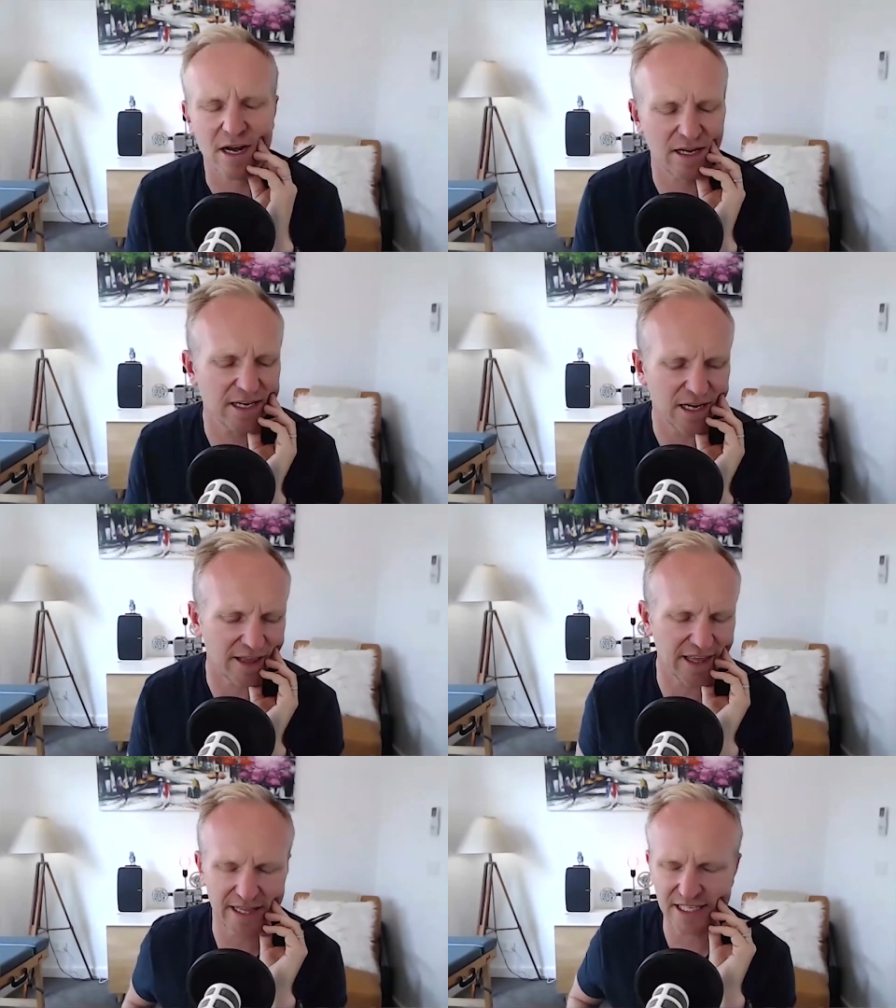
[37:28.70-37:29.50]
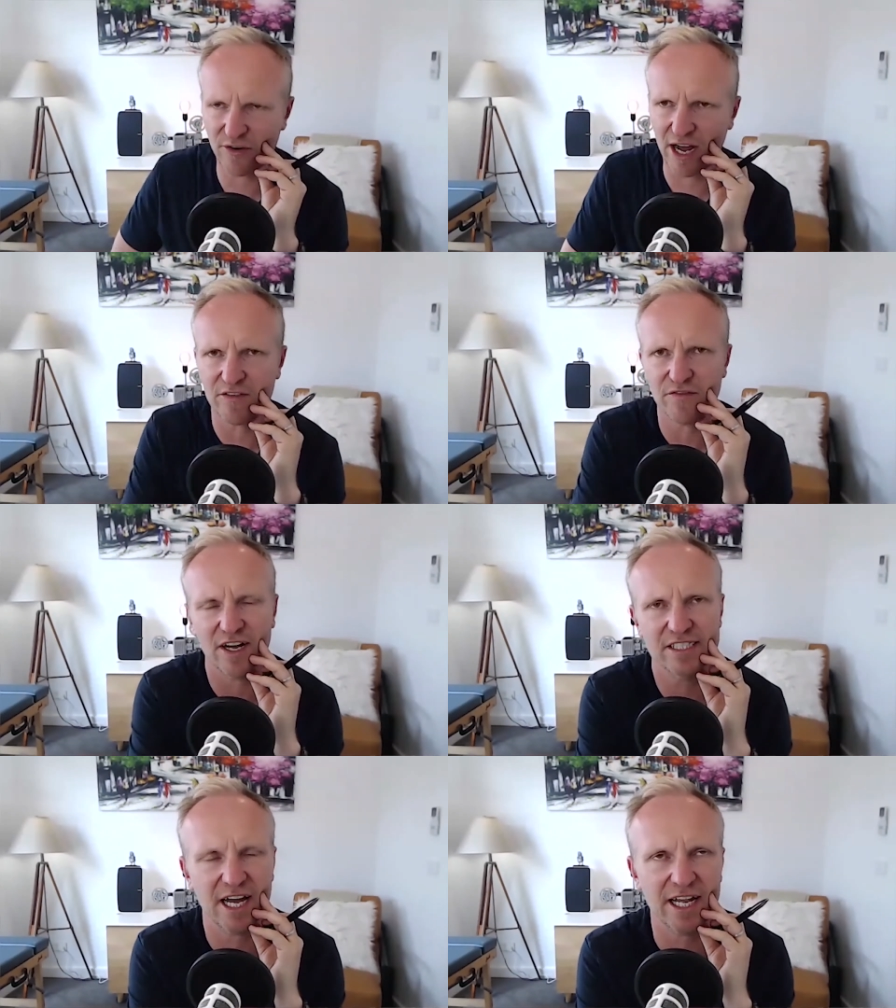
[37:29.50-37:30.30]
I, I think that's great
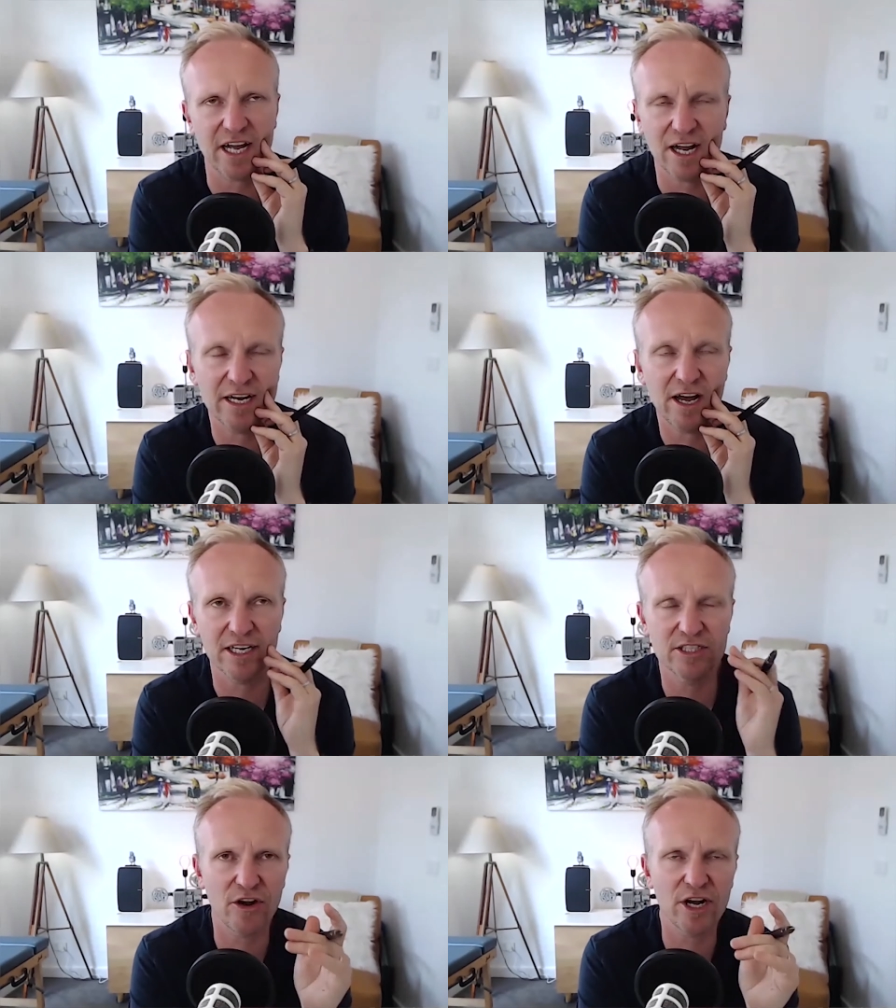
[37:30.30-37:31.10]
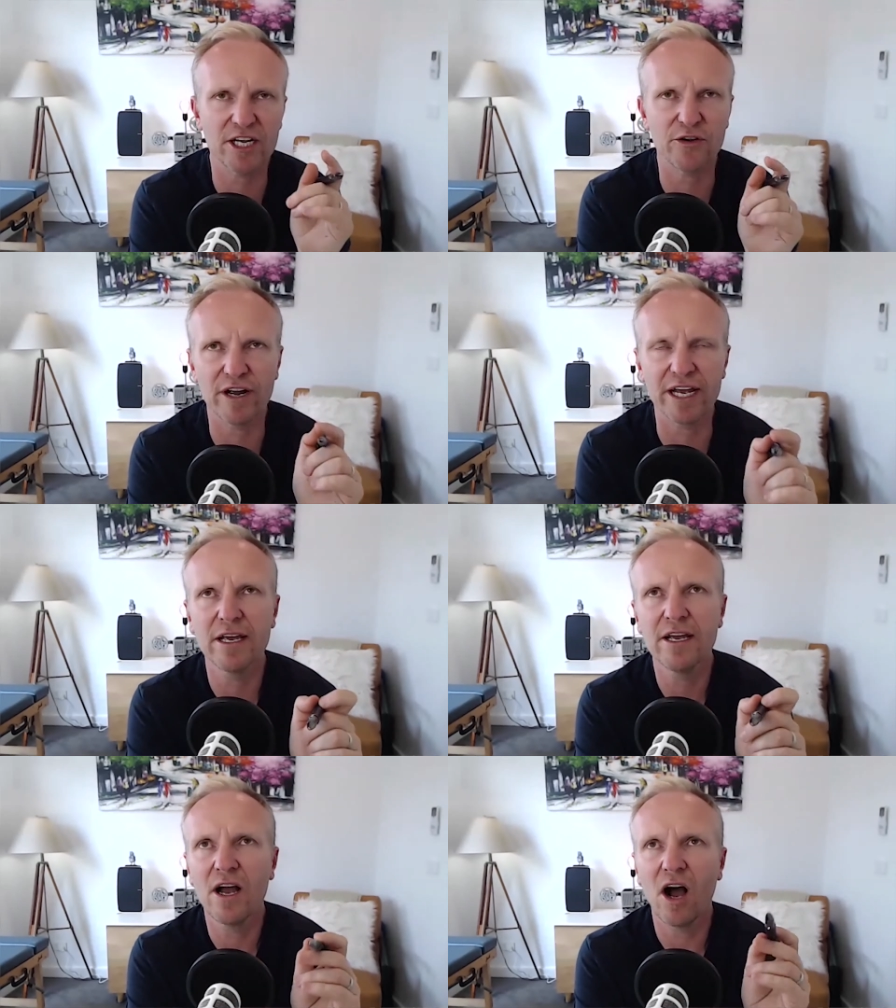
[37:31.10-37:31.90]
advice, Charley, I, uh, and I totally agree.
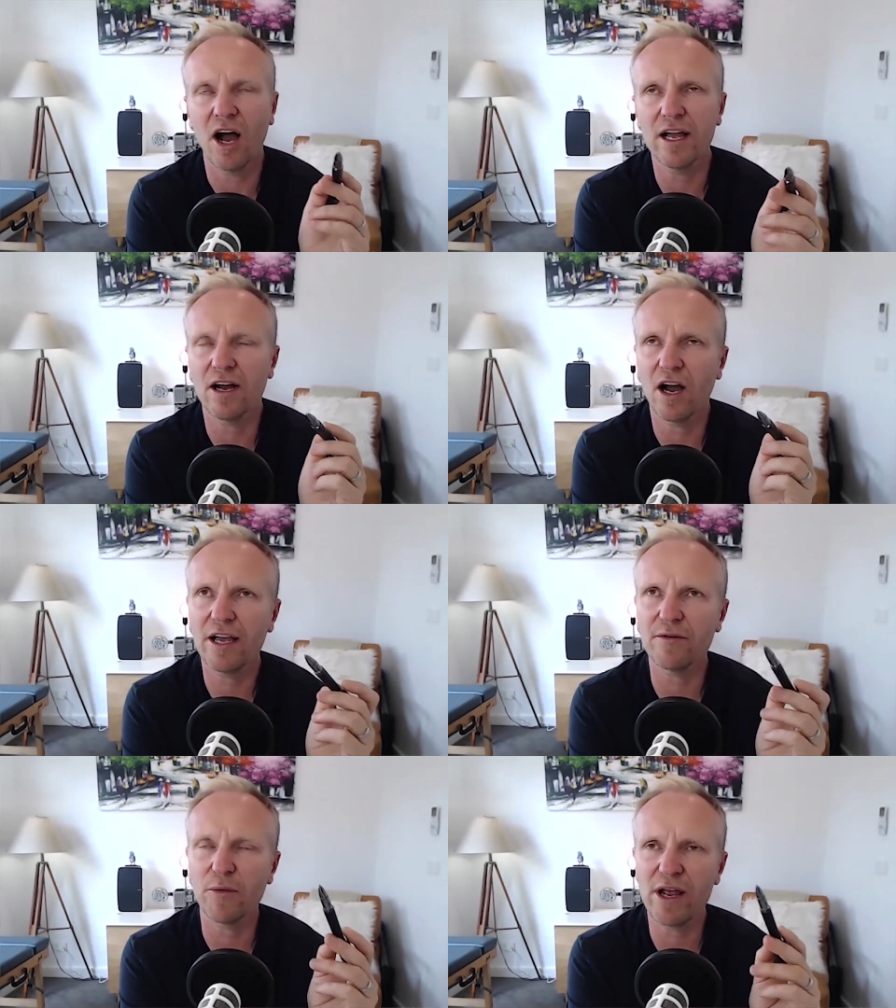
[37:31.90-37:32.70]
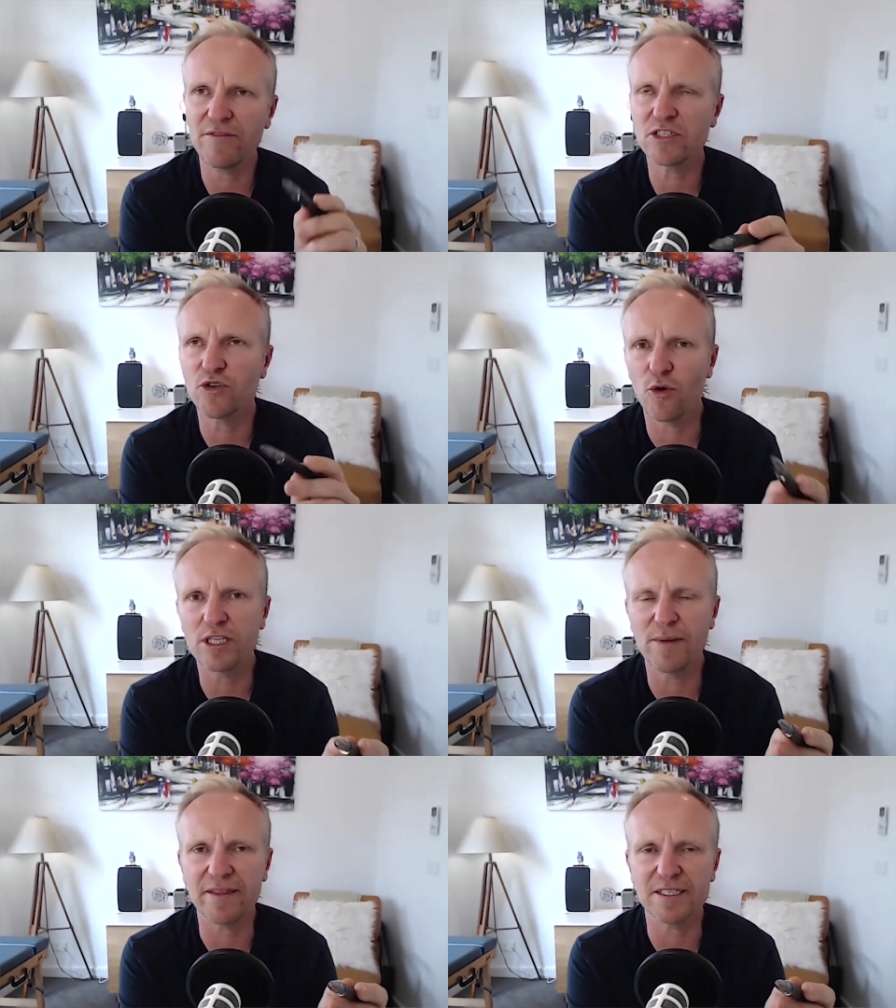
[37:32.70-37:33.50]
I, I we haven't talked
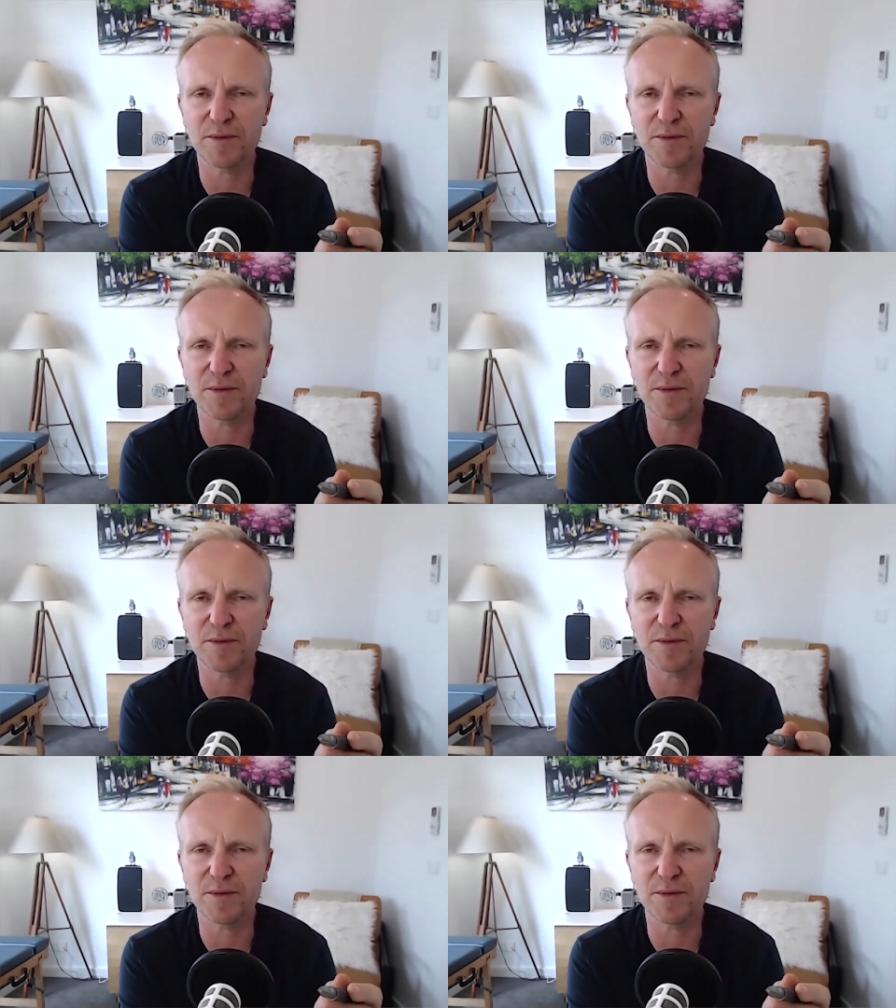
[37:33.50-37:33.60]
about this